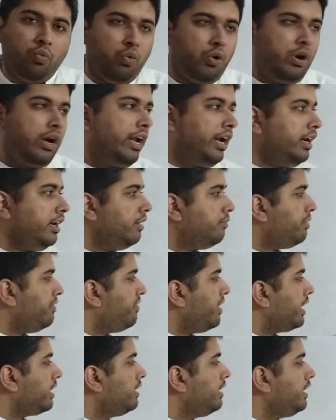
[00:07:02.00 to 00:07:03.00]
would end up
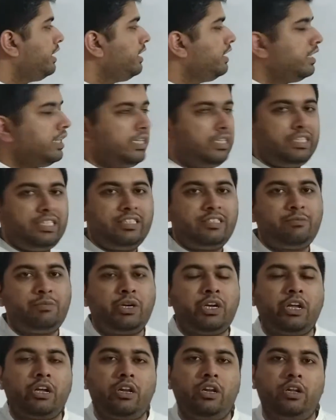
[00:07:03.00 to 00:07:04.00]
affecting this
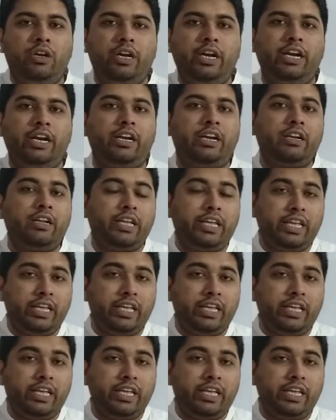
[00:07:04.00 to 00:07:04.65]
particular rate